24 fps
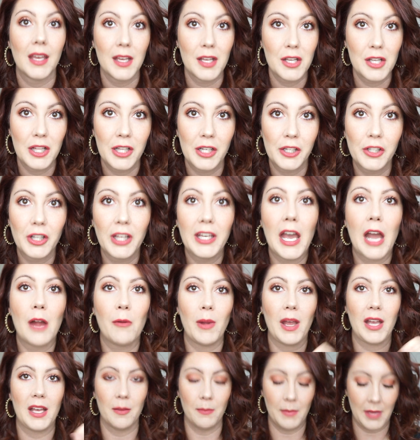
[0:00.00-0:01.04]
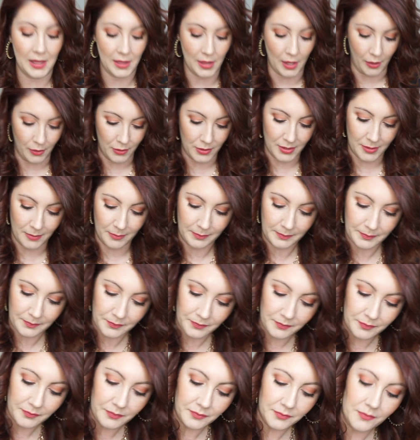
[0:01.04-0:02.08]
Clearly, I recommend those.
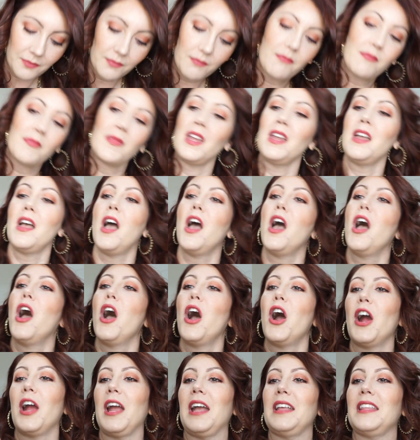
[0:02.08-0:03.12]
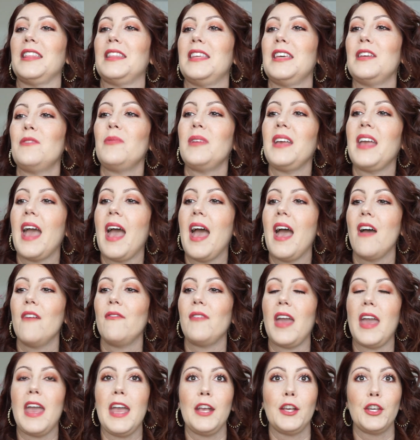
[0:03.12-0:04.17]
All right, then we have
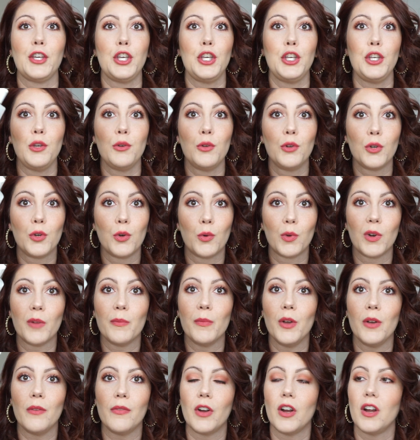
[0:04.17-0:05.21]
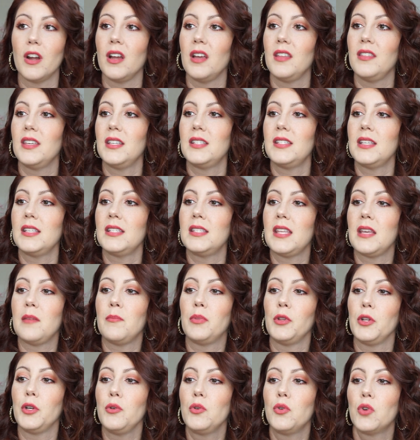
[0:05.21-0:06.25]
a cuticle remover. This is the
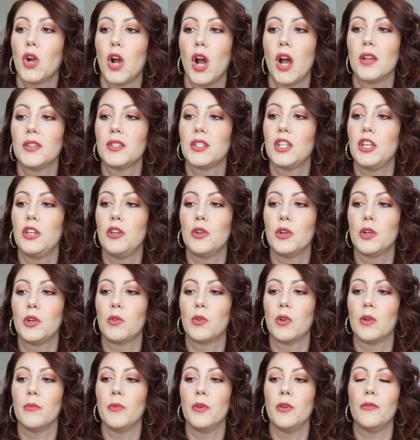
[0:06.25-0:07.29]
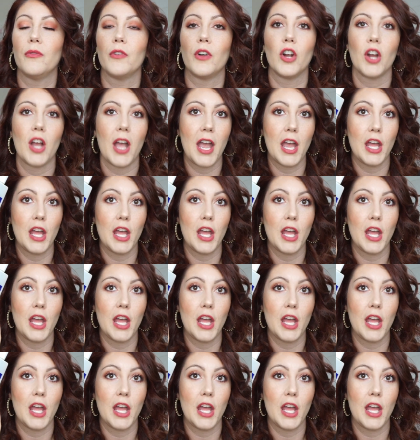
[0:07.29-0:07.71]
Blue Cross Cuticle Remover.